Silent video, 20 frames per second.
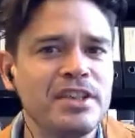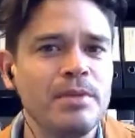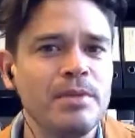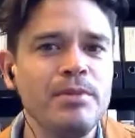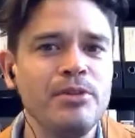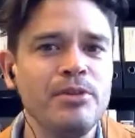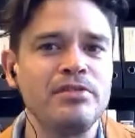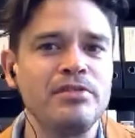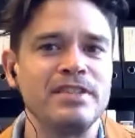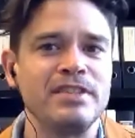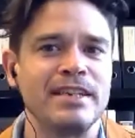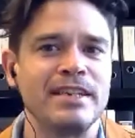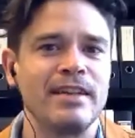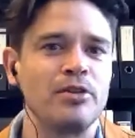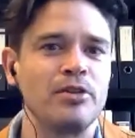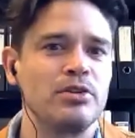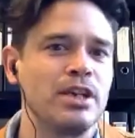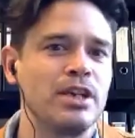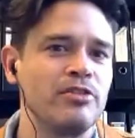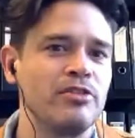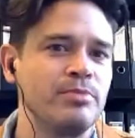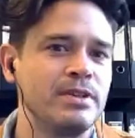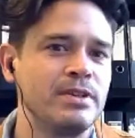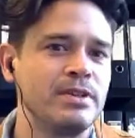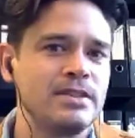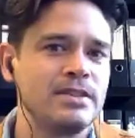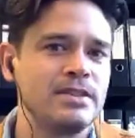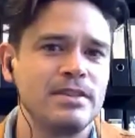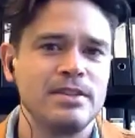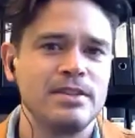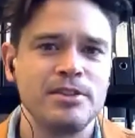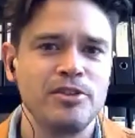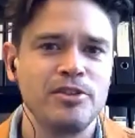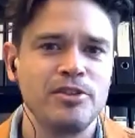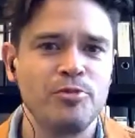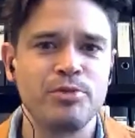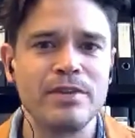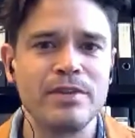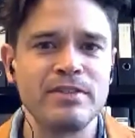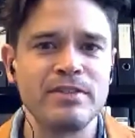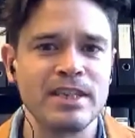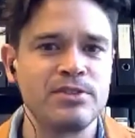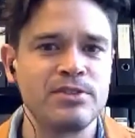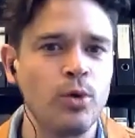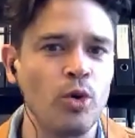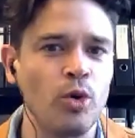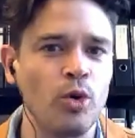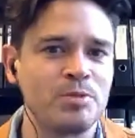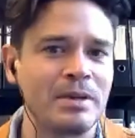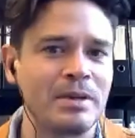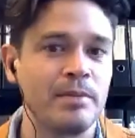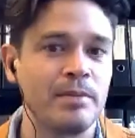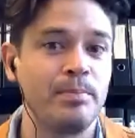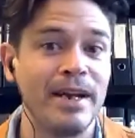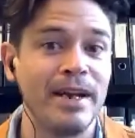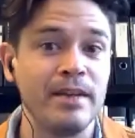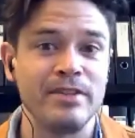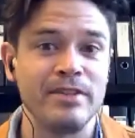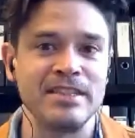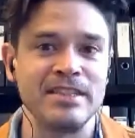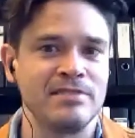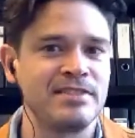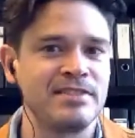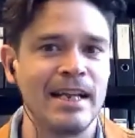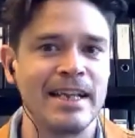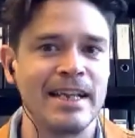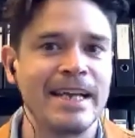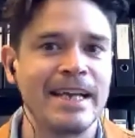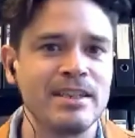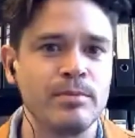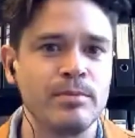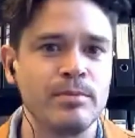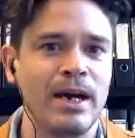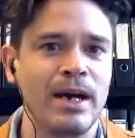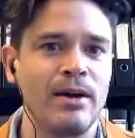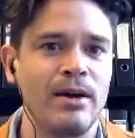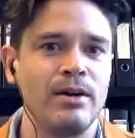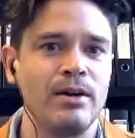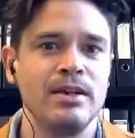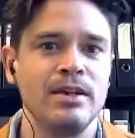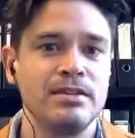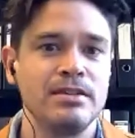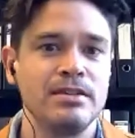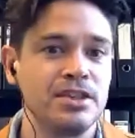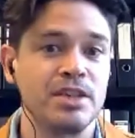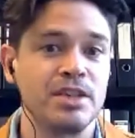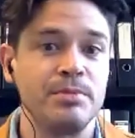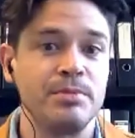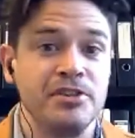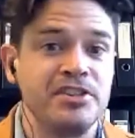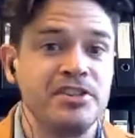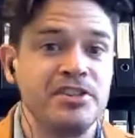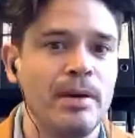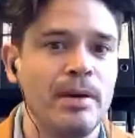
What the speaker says: community and local government. You've previously talked about the benefits of delegating power to community